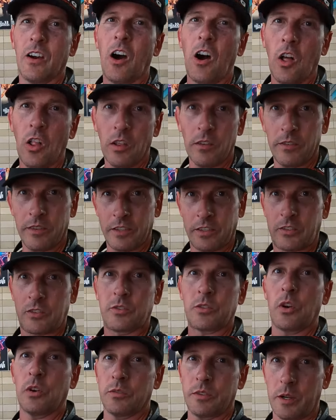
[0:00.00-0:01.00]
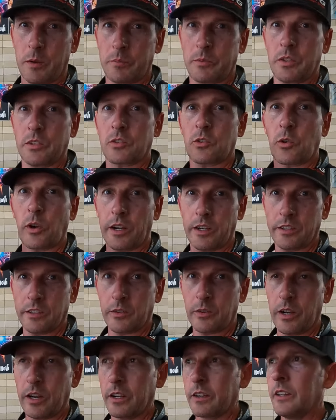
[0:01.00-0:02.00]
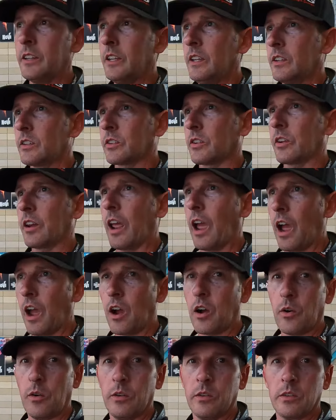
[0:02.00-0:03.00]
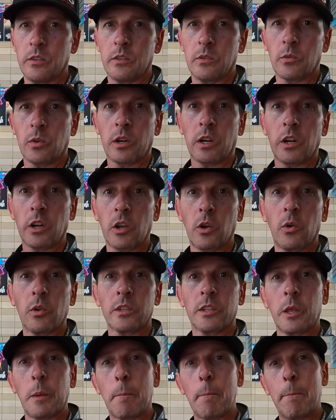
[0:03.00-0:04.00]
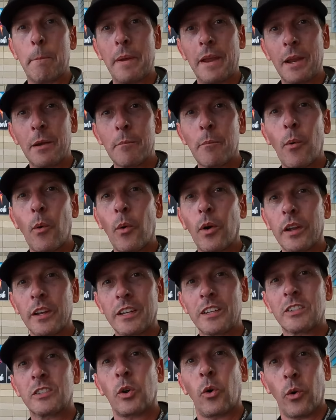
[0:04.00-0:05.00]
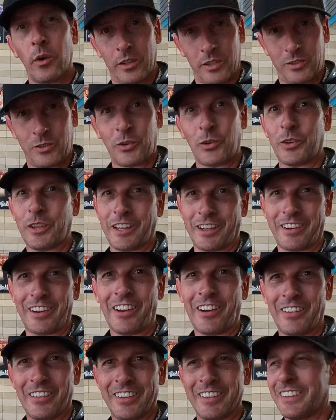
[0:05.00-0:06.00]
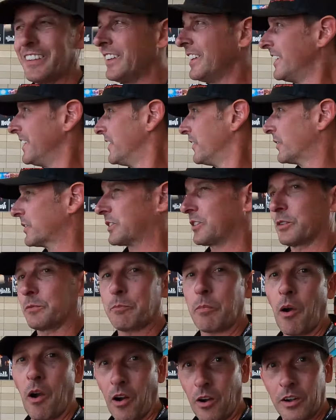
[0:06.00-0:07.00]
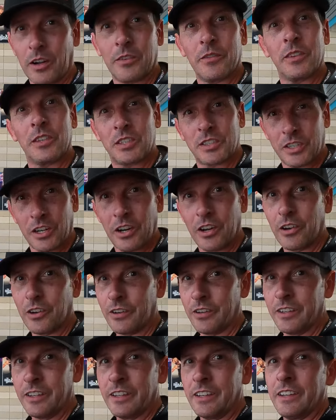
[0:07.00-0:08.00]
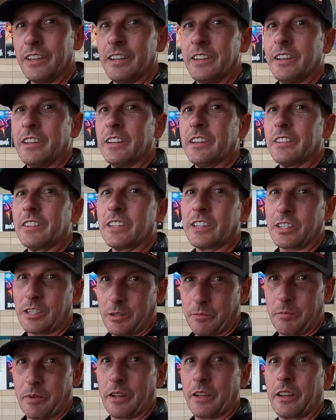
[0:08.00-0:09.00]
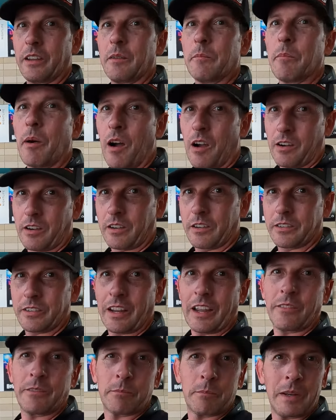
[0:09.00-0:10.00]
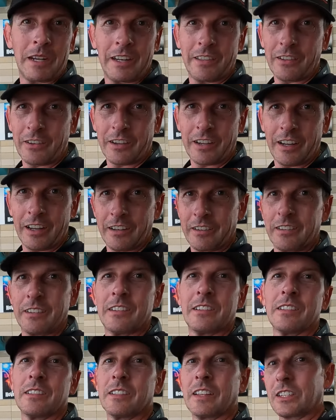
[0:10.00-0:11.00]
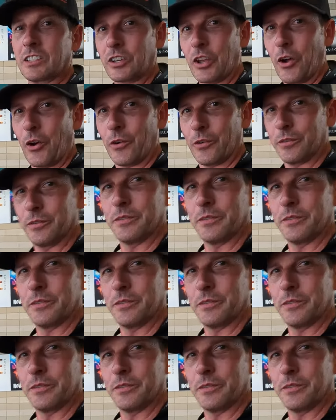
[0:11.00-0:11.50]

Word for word: All of us drove up, that's crazy, right? So now we're gonna go into the big boy toy store, they call it, which is part of the show. This should be bonkers. I haven't been in there yet. Let's go.